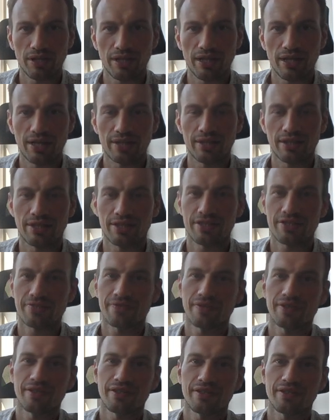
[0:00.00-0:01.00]
there is
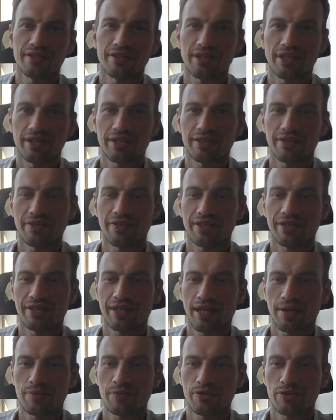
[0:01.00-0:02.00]
93
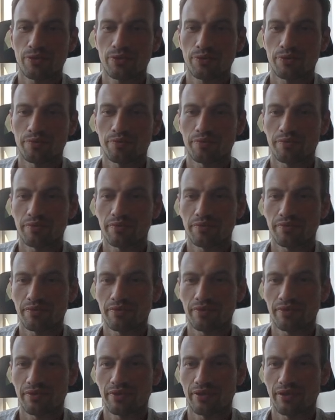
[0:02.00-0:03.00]
times, so
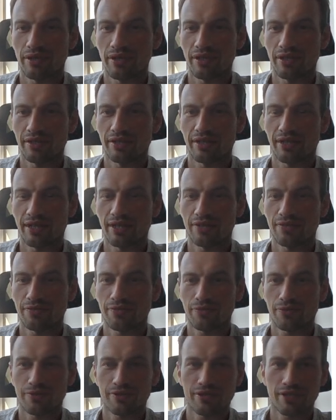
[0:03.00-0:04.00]
it ran
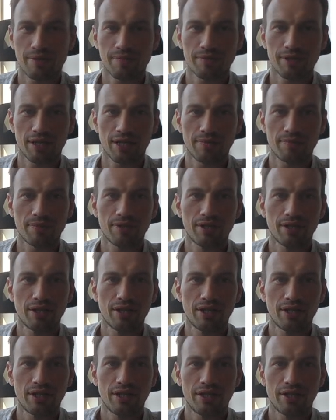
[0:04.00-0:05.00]
for some time.
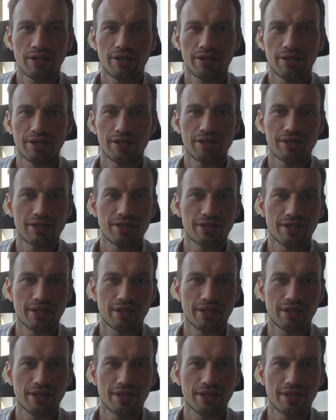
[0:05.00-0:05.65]
In here